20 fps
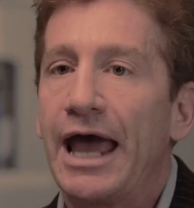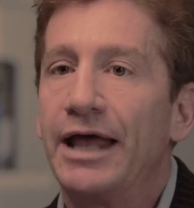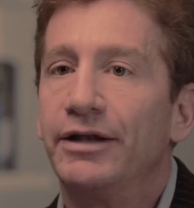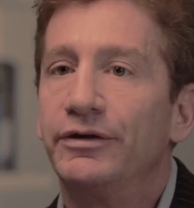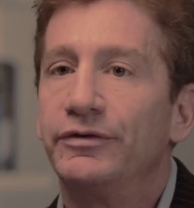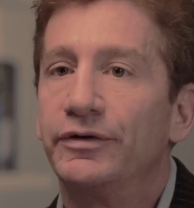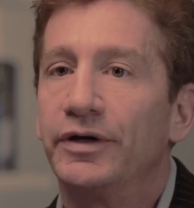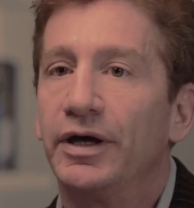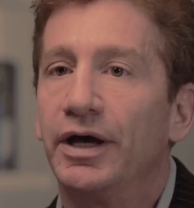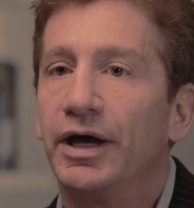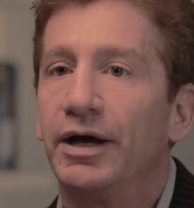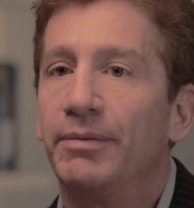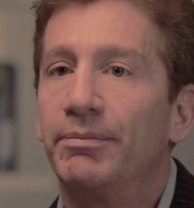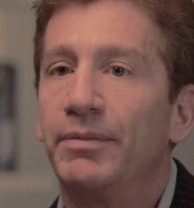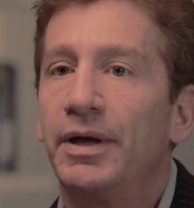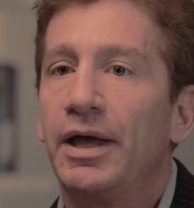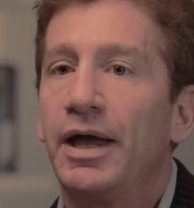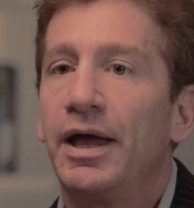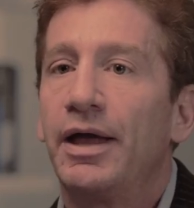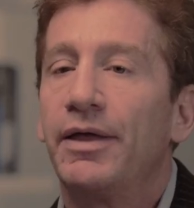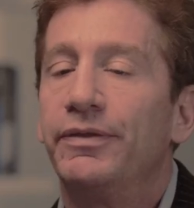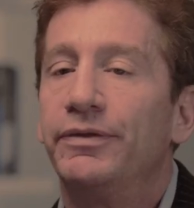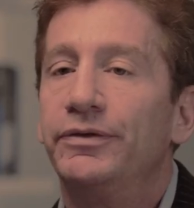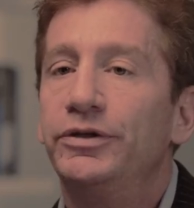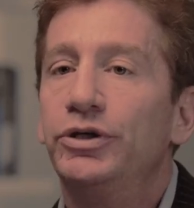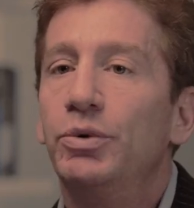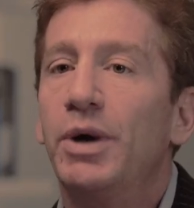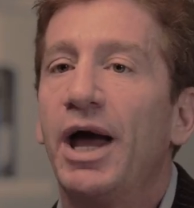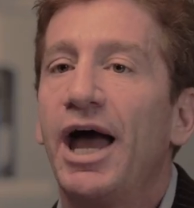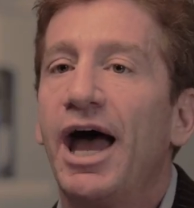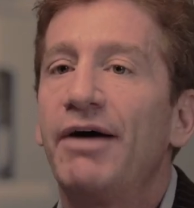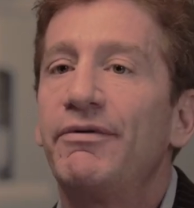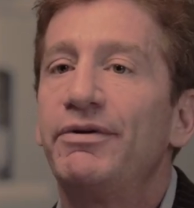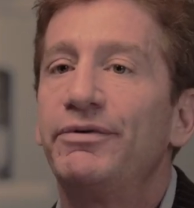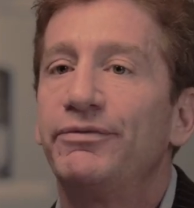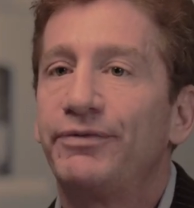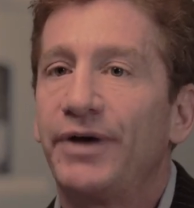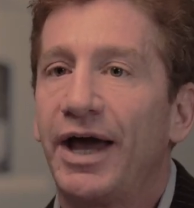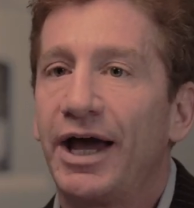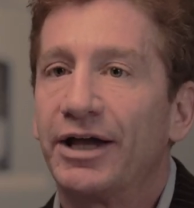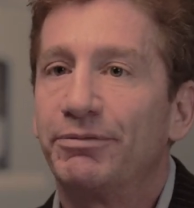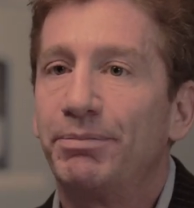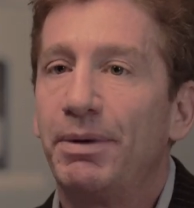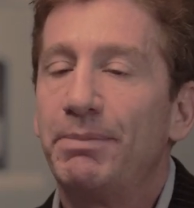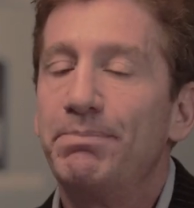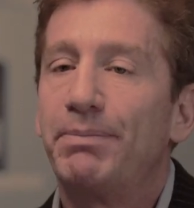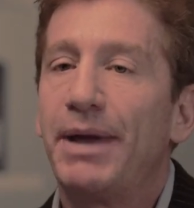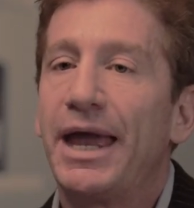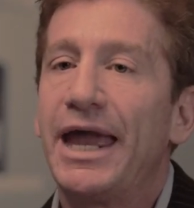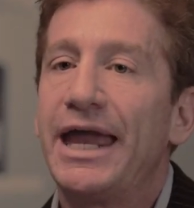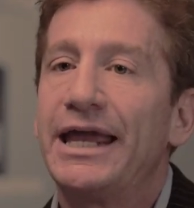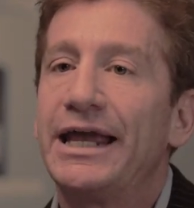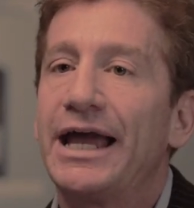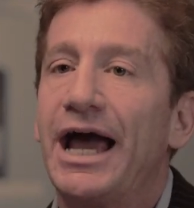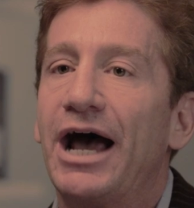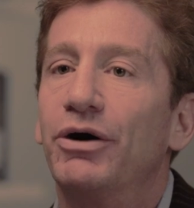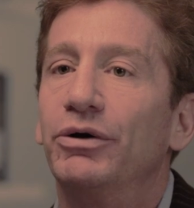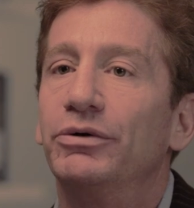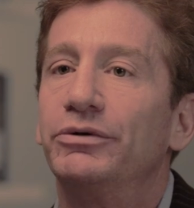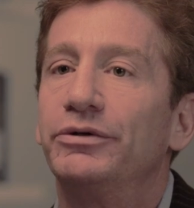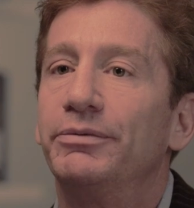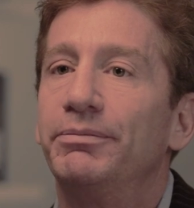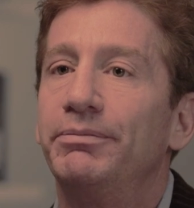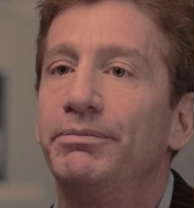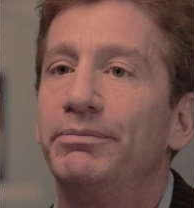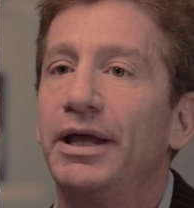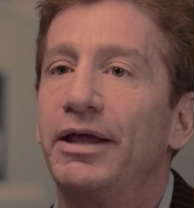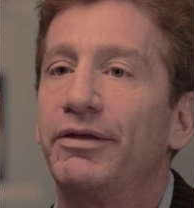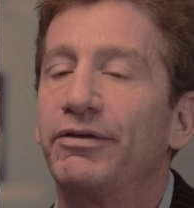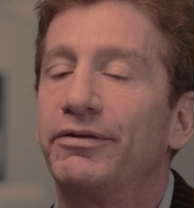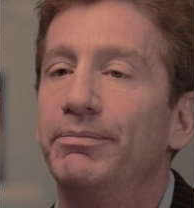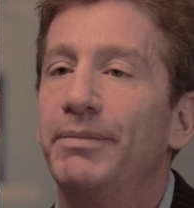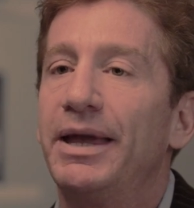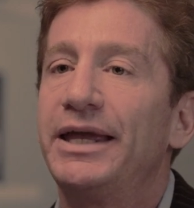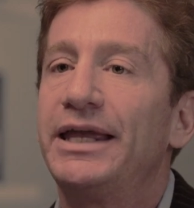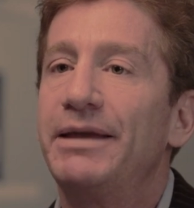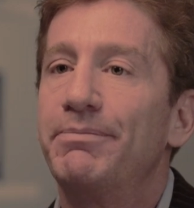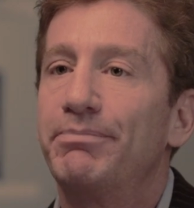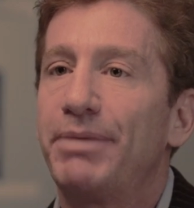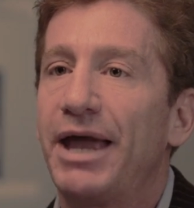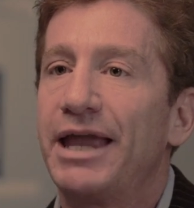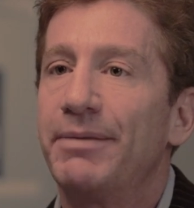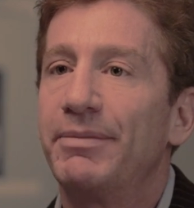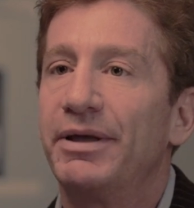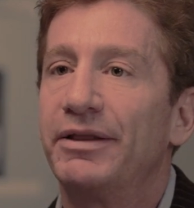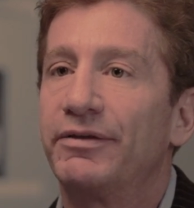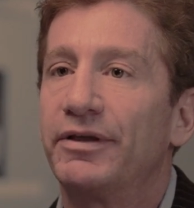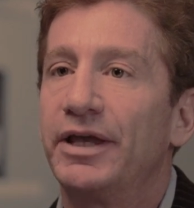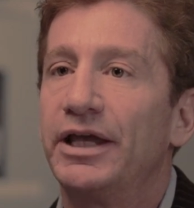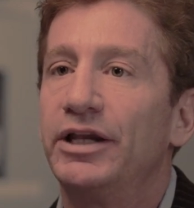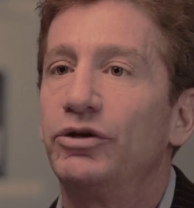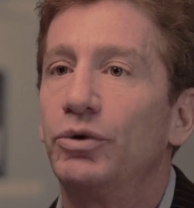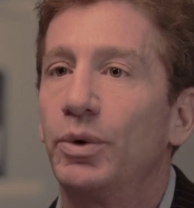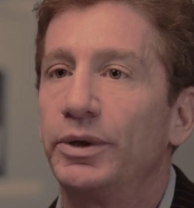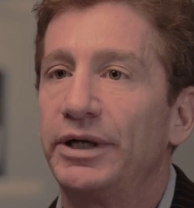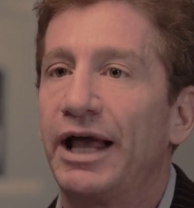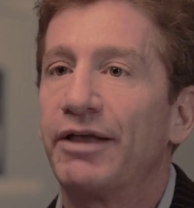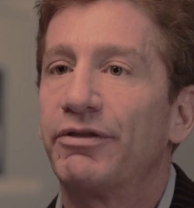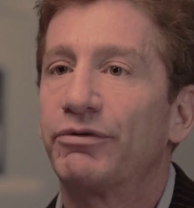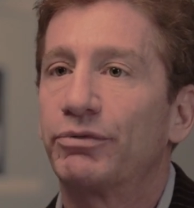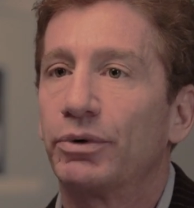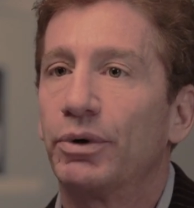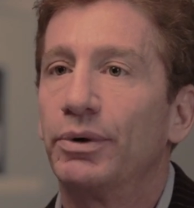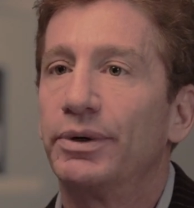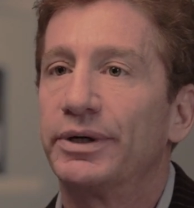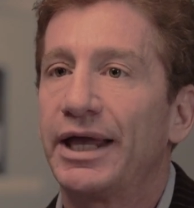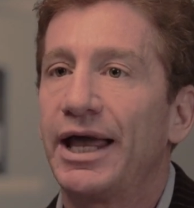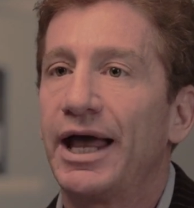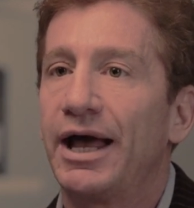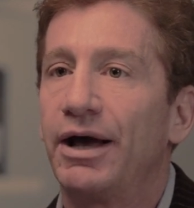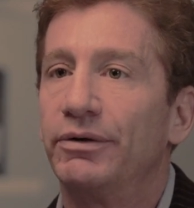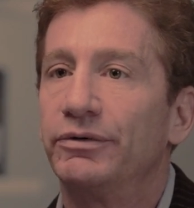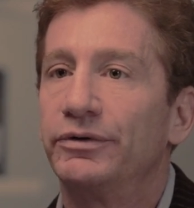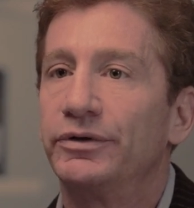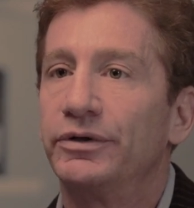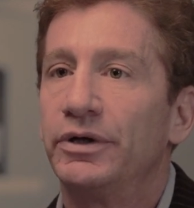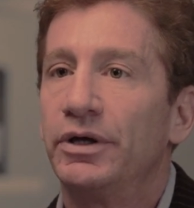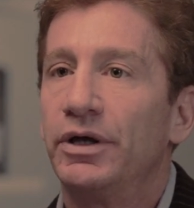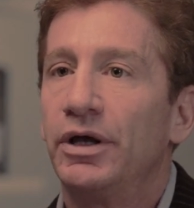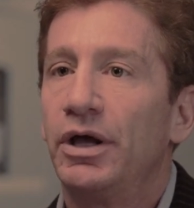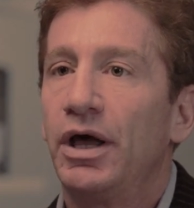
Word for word: And um, you have in fact been paying out, is making payments into an escrow account.